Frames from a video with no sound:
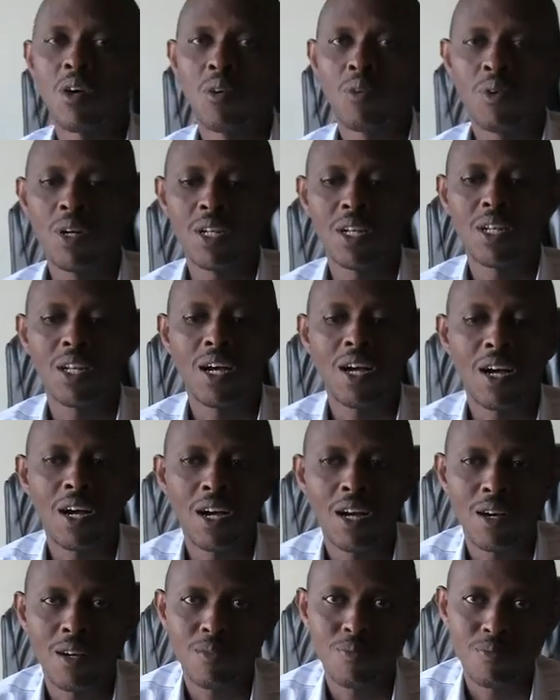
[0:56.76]
Well,
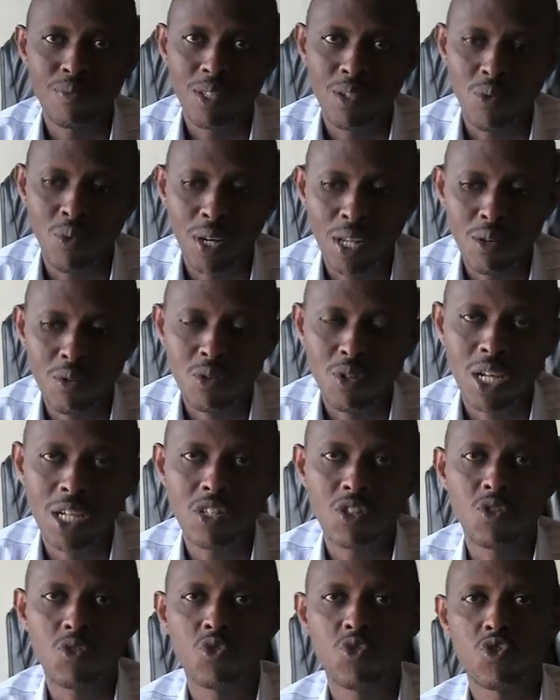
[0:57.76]
what I would
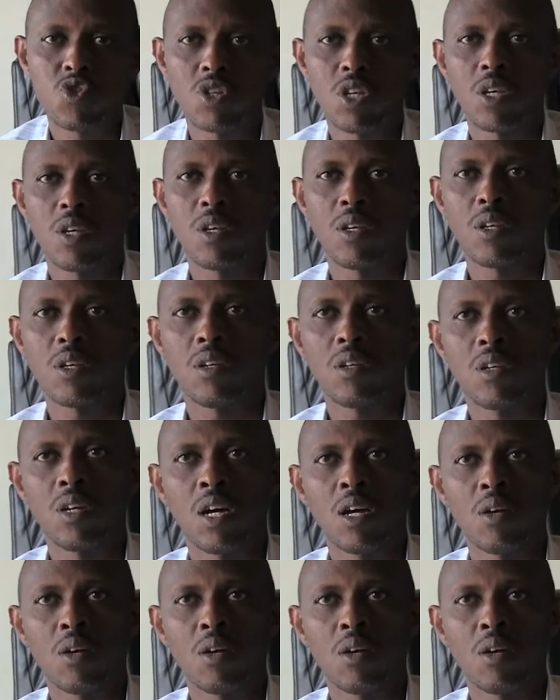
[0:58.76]
like to see,